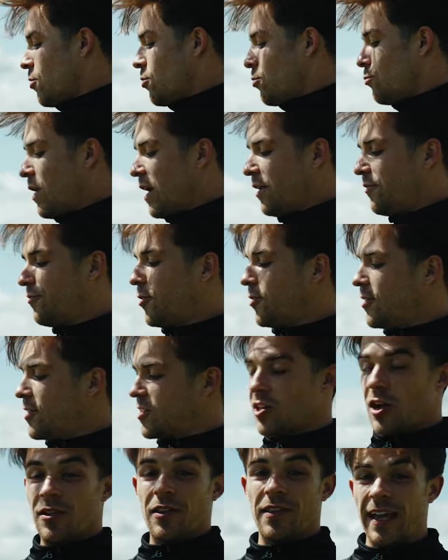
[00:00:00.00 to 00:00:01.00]
right foot to
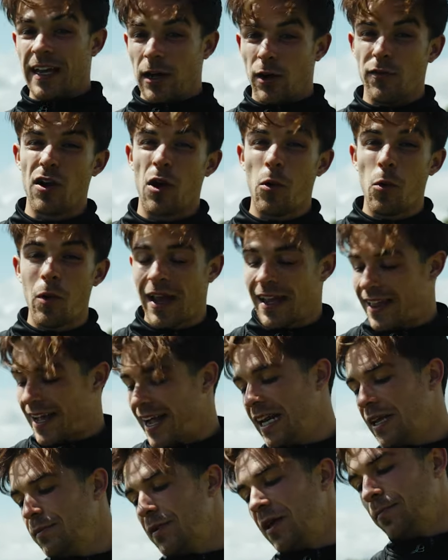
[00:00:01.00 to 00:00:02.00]
start to take over a wee
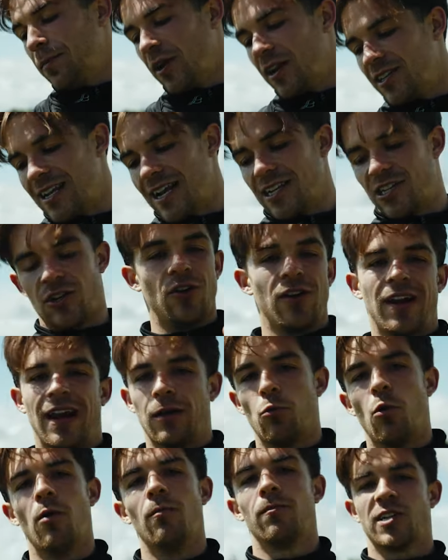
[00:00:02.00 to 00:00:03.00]
tiny bit, but it's literally only
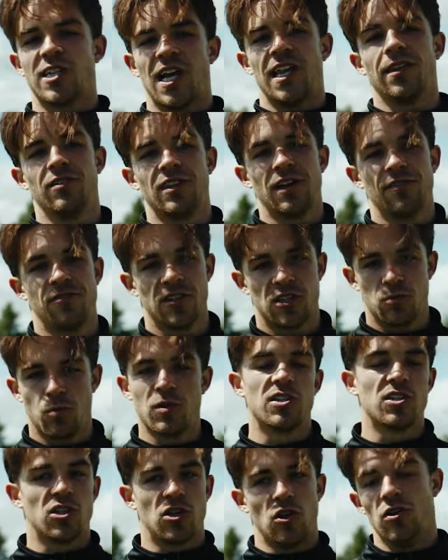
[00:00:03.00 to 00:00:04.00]
like 1% of a difference,
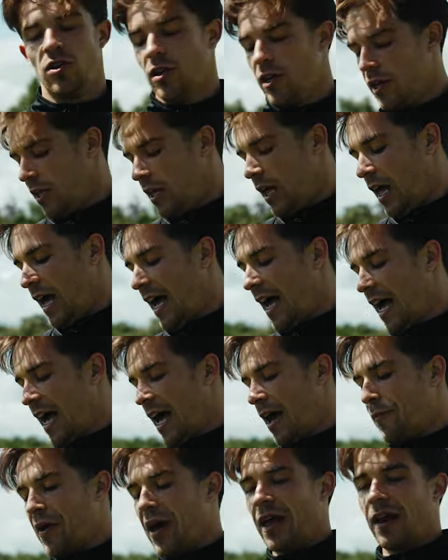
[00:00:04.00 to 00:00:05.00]
which is good.
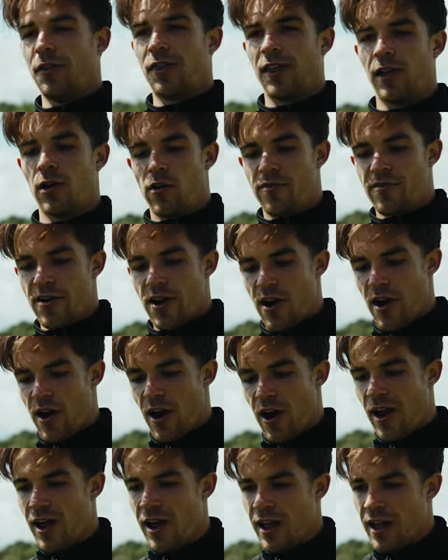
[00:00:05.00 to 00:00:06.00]
Anything
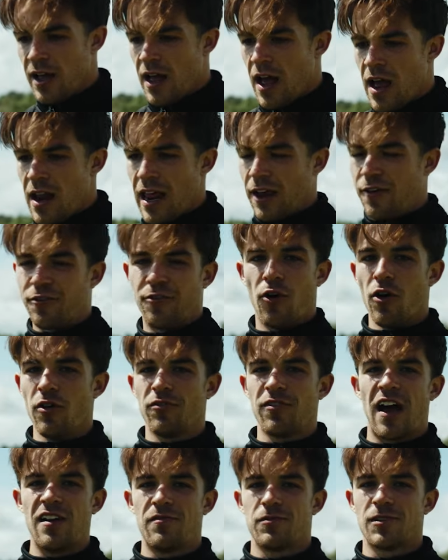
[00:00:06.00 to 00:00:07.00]
over like 4 or
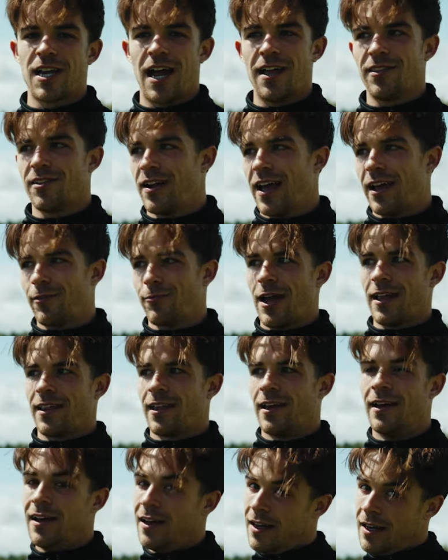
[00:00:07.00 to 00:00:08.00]
5%, you're like, right,
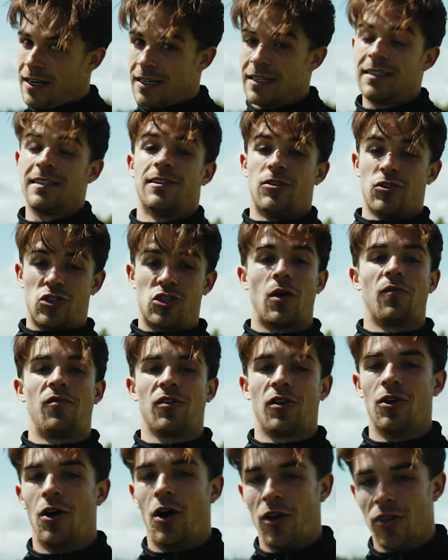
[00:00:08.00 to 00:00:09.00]
there's something
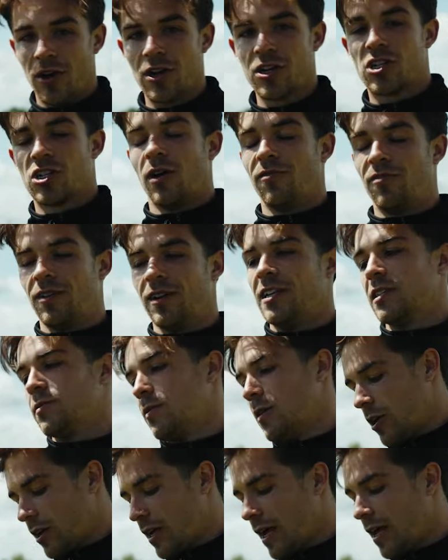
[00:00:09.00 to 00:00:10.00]
going on there, something needs to be
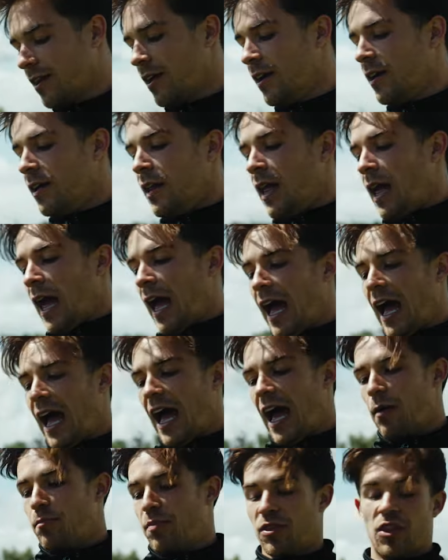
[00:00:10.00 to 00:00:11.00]
looked at.
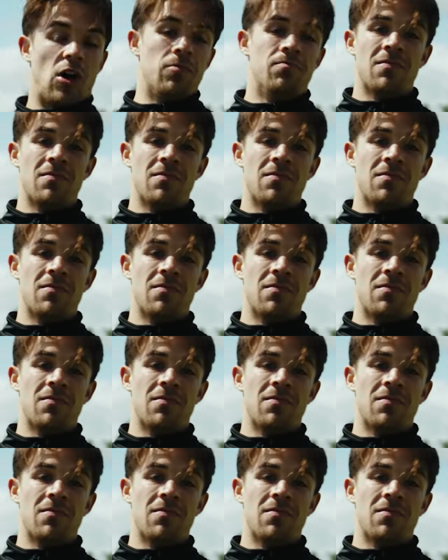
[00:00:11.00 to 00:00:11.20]
But no,